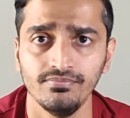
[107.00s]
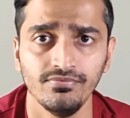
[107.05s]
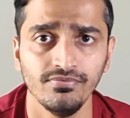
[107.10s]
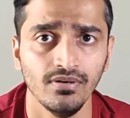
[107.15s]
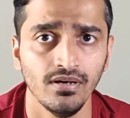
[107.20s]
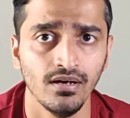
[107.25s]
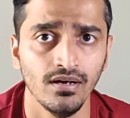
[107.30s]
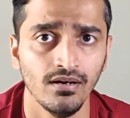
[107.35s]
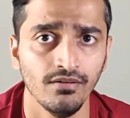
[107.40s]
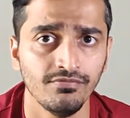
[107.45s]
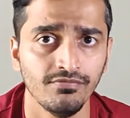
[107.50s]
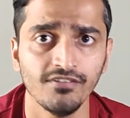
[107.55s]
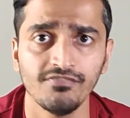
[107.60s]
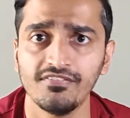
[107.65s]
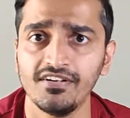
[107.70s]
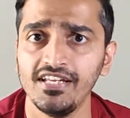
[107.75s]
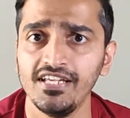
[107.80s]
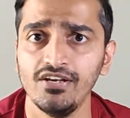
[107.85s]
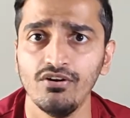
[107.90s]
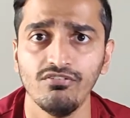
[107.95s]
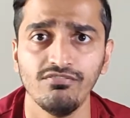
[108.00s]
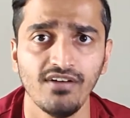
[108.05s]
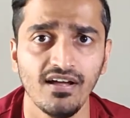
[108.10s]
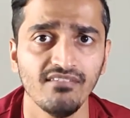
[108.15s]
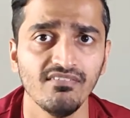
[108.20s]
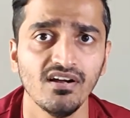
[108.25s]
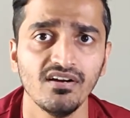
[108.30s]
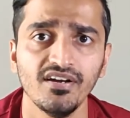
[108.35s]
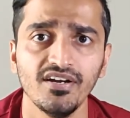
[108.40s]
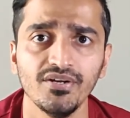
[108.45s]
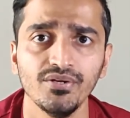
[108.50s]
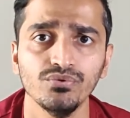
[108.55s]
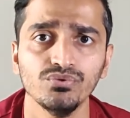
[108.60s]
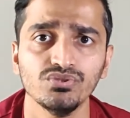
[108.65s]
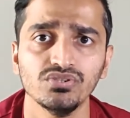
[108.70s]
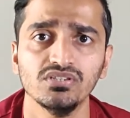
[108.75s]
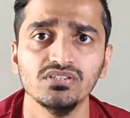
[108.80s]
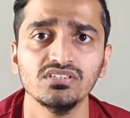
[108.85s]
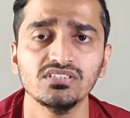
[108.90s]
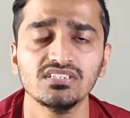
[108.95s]
50 or 500
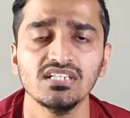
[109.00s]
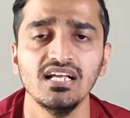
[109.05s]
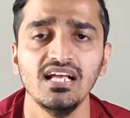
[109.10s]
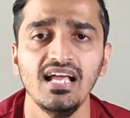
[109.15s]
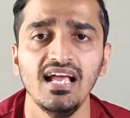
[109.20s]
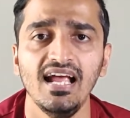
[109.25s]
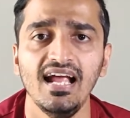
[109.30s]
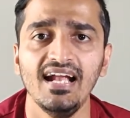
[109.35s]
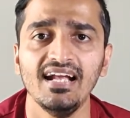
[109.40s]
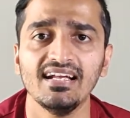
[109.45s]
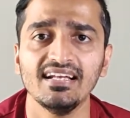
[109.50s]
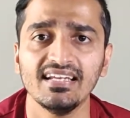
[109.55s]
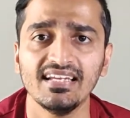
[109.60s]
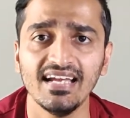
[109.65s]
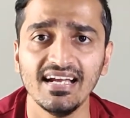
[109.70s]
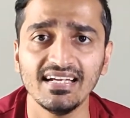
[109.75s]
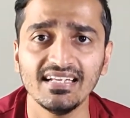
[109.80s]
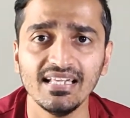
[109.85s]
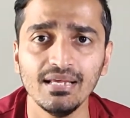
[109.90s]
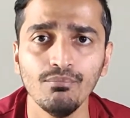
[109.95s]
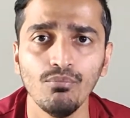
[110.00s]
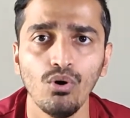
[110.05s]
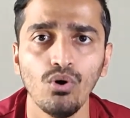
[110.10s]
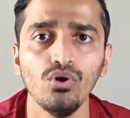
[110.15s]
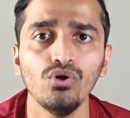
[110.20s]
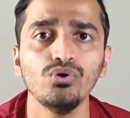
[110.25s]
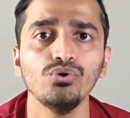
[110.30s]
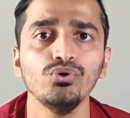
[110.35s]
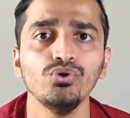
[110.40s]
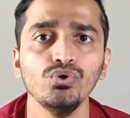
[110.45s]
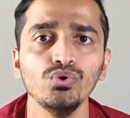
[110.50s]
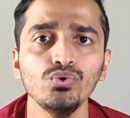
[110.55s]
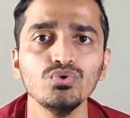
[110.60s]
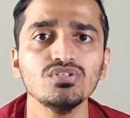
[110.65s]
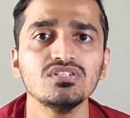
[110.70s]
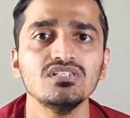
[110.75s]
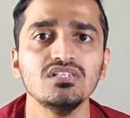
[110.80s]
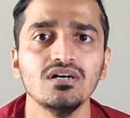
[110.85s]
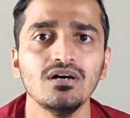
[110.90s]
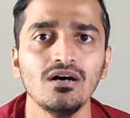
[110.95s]
users and get them all to
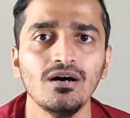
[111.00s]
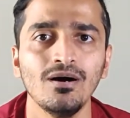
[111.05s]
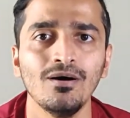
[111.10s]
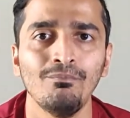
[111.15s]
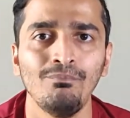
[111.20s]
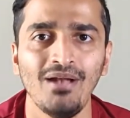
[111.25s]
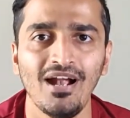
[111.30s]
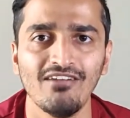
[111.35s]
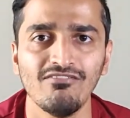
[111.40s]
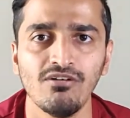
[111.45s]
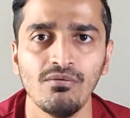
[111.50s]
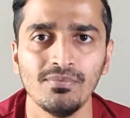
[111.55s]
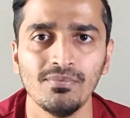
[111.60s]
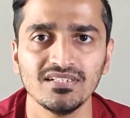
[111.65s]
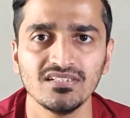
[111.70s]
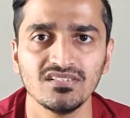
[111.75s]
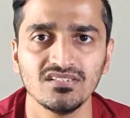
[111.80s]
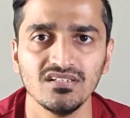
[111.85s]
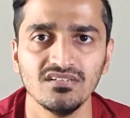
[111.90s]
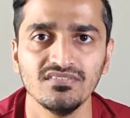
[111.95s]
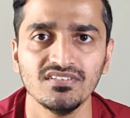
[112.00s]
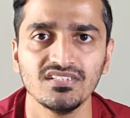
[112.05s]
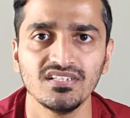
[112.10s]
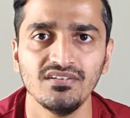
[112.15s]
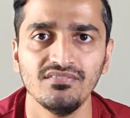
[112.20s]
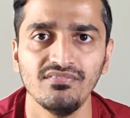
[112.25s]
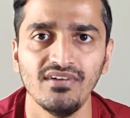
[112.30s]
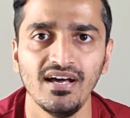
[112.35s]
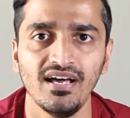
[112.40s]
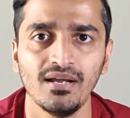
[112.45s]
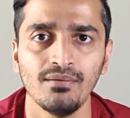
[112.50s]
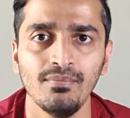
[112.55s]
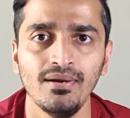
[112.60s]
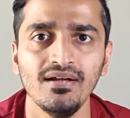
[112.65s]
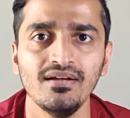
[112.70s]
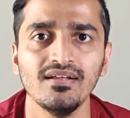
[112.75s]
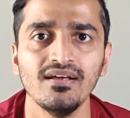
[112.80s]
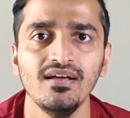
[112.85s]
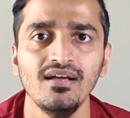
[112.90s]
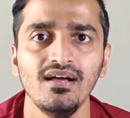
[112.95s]
use the platform as a service
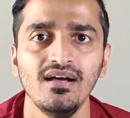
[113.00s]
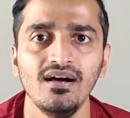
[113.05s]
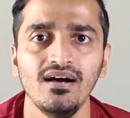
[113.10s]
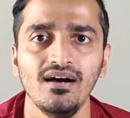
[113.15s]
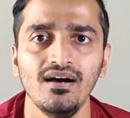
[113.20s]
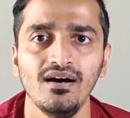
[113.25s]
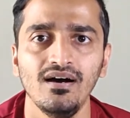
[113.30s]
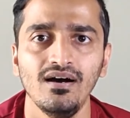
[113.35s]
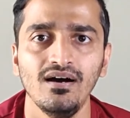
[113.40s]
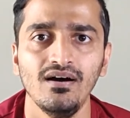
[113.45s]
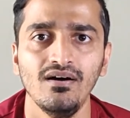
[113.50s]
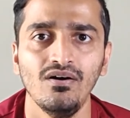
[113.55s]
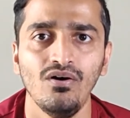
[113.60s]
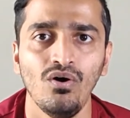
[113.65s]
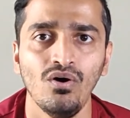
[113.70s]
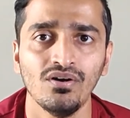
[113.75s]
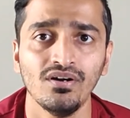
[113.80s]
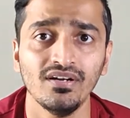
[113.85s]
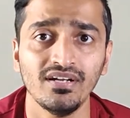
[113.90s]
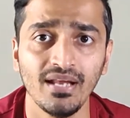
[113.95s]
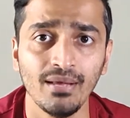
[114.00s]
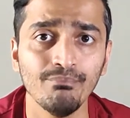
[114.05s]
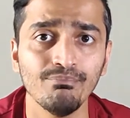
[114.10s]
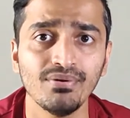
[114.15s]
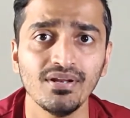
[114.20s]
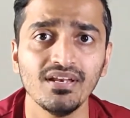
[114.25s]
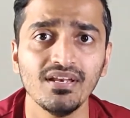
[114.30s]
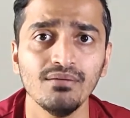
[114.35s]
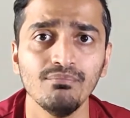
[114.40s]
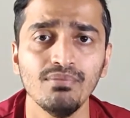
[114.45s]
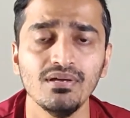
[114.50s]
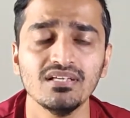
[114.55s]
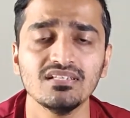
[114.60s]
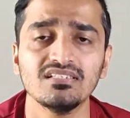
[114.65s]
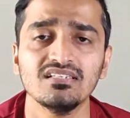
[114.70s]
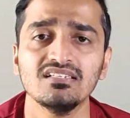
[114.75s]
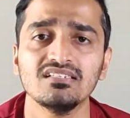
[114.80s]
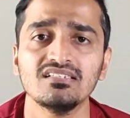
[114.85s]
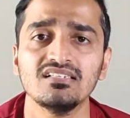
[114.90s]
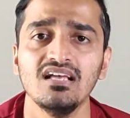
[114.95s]
environment on a temporary
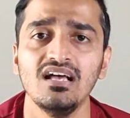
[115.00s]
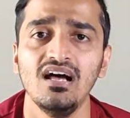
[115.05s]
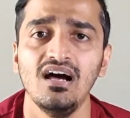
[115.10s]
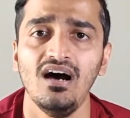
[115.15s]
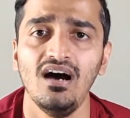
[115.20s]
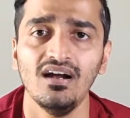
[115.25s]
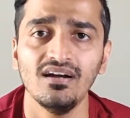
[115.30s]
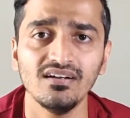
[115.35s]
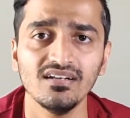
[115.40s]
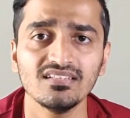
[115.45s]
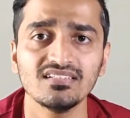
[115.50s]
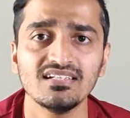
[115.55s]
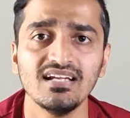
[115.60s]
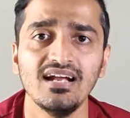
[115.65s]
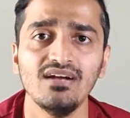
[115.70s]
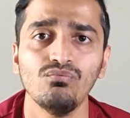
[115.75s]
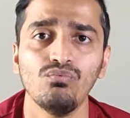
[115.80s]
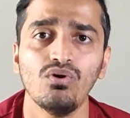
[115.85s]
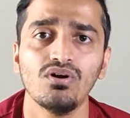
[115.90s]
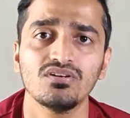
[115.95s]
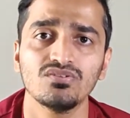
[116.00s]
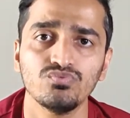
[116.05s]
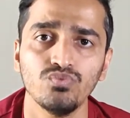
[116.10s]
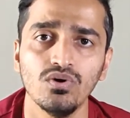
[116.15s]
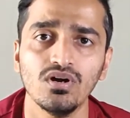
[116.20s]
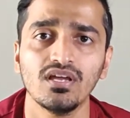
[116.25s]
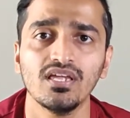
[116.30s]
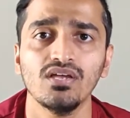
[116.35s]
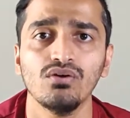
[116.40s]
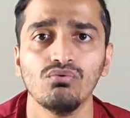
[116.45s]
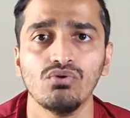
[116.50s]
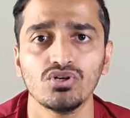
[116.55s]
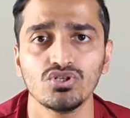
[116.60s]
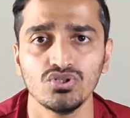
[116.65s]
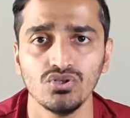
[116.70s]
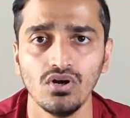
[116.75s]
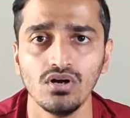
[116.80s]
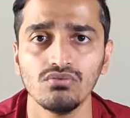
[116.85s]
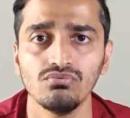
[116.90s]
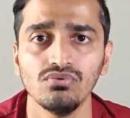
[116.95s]
basis, understand what's working, what's
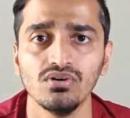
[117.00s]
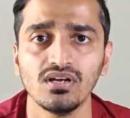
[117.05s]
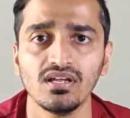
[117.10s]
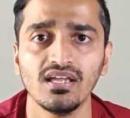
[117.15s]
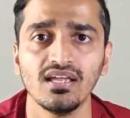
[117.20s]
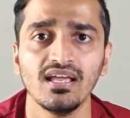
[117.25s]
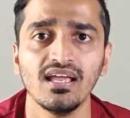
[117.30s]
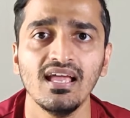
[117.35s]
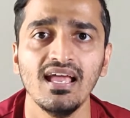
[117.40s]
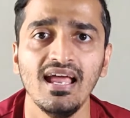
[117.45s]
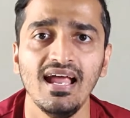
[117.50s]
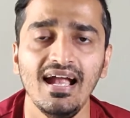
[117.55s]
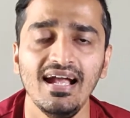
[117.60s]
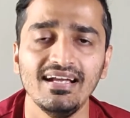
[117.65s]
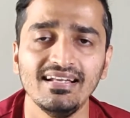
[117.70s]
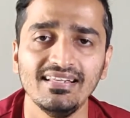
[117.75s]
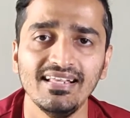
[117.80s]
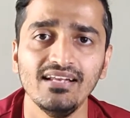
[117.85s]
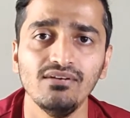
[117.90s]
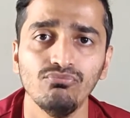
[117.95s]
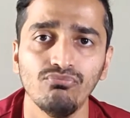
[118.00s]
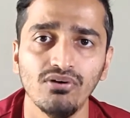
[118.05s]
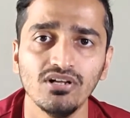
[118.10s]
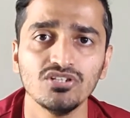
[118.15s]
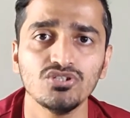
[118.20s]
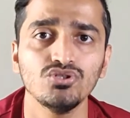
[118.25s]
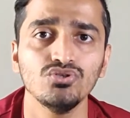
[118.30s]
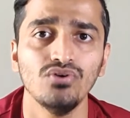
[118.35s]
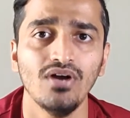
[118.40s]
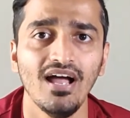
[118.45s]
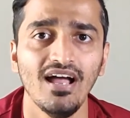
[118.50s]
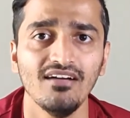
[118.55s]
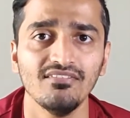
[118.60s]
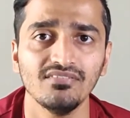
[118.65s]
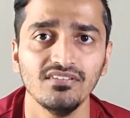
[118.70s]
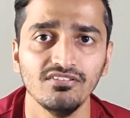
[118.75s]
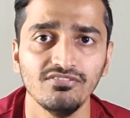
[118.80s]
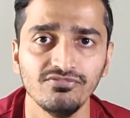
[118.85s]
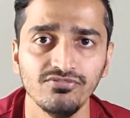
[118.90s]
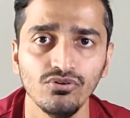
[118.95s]
not working, and then once you
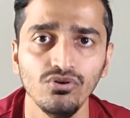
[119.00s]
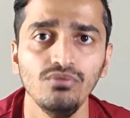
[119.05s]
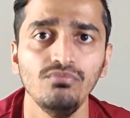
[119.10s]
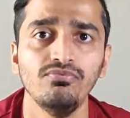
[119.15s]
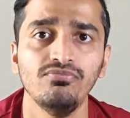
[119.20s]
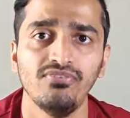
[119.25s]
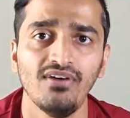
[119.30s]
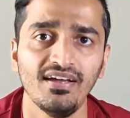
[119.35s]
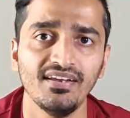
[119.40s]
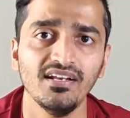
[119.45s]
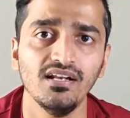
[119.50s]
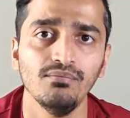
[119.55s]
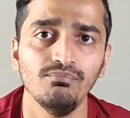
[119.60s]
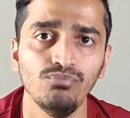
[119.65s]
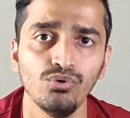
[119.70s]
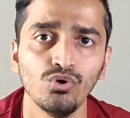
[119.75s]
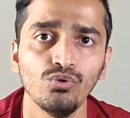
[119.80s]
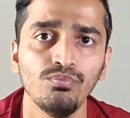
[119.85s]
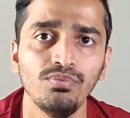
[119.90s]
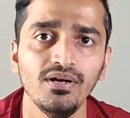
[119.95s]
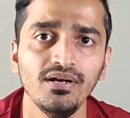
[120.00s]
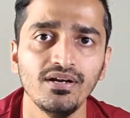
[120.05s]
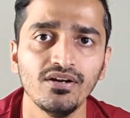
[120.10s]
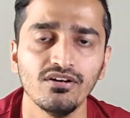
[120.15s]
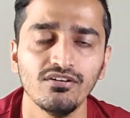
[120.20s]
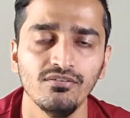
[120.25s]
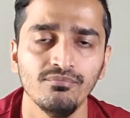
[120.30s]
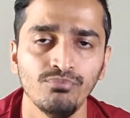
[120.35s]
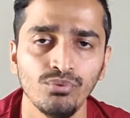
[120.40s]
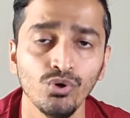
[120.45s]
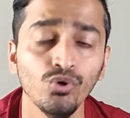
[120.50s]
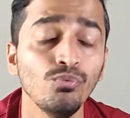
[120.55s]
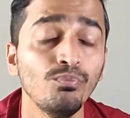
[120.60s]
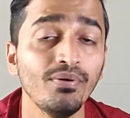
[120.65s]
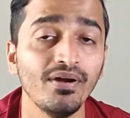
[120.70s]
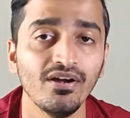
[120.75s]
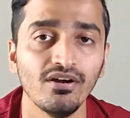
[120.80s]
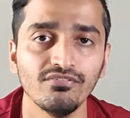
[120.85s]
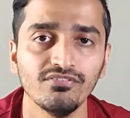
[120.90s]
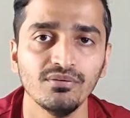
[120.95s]
have the full final blueprint
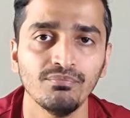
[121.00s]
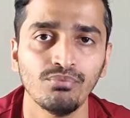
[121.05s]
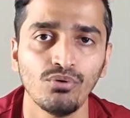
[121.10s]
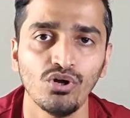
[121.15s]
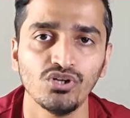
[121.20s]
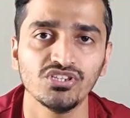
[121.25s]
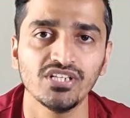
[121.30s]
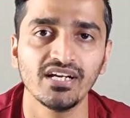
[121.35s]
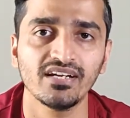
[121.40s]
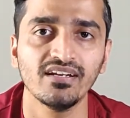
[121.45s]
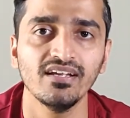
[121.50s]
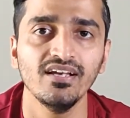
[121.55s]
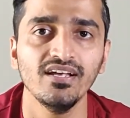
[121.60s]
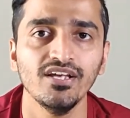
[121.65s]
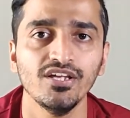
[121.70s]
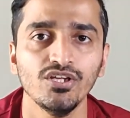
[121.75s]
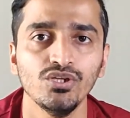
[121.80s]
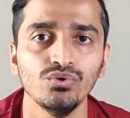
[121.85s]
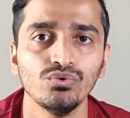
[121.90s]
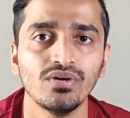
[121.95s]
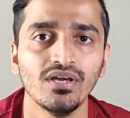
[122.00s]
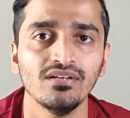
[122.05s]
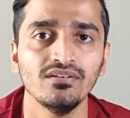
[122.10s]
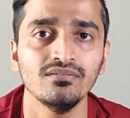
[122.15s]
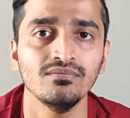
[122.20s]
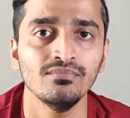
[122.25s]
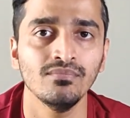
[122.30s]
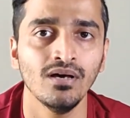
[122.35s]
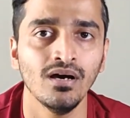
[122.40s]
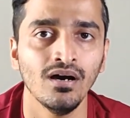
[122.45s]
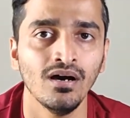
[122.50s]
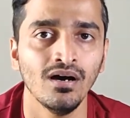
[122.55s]
of the project, you can